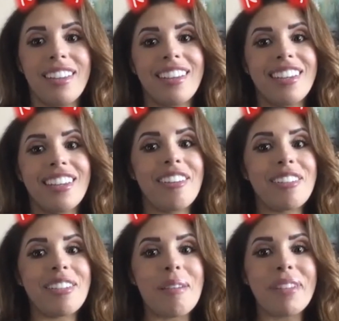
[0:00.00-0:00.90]

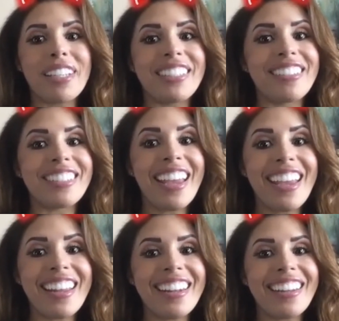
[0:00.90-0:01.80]
10 plus years
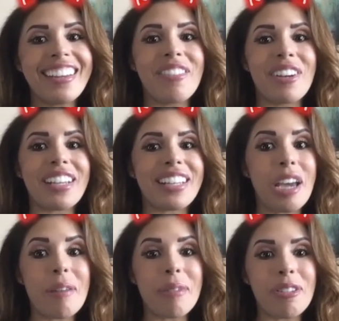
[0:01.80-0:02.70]
in, worked at
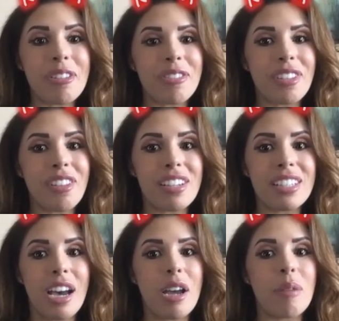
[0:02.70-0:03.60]
Cybercoders for a long
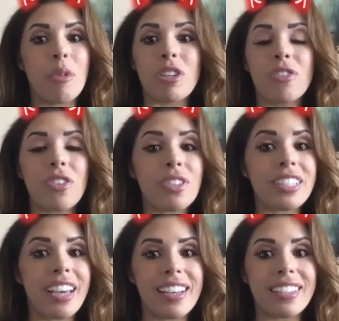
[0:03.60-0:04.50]
time, worked full
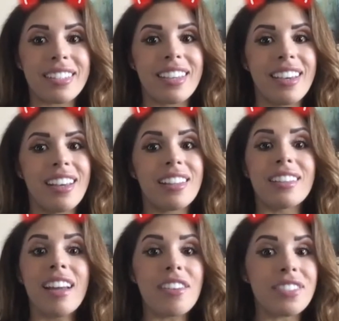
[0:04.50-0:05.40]
desk,
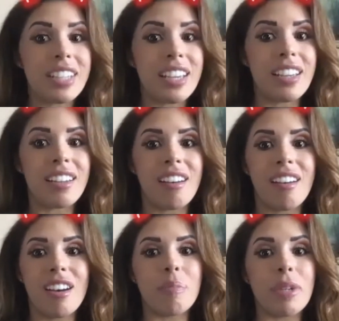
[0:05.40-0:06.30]
loved it,
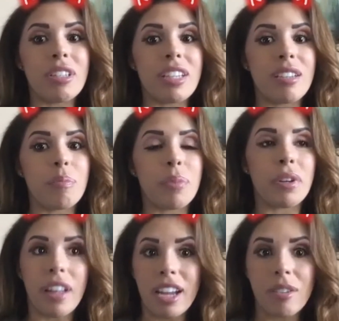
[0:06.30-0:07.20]
building
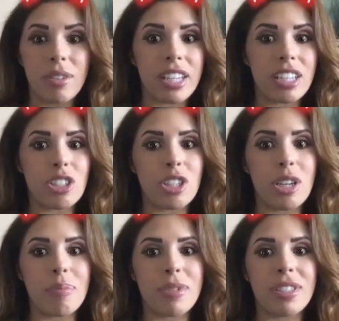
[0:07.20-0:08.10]
client
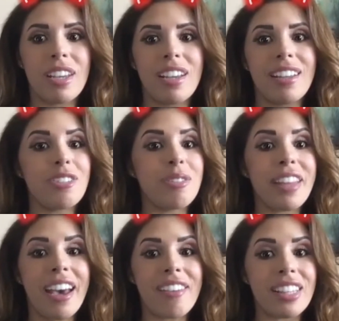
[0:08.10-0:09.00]
relationships, doing the
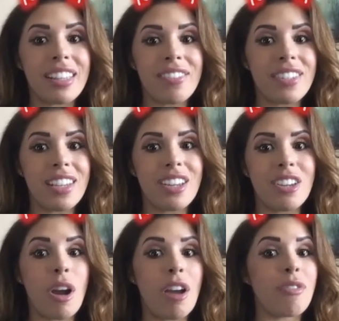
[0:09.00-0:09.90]
heavy lifting.
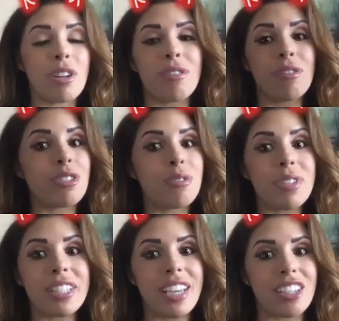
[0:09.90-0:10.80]
I've worked through 2
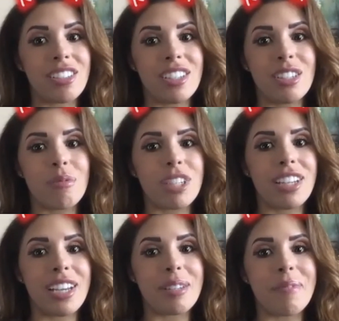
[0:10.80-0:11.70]
recessions, which
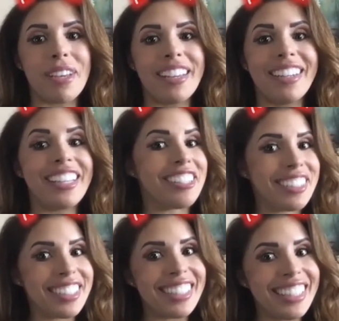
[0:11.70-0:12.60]
has been interesting.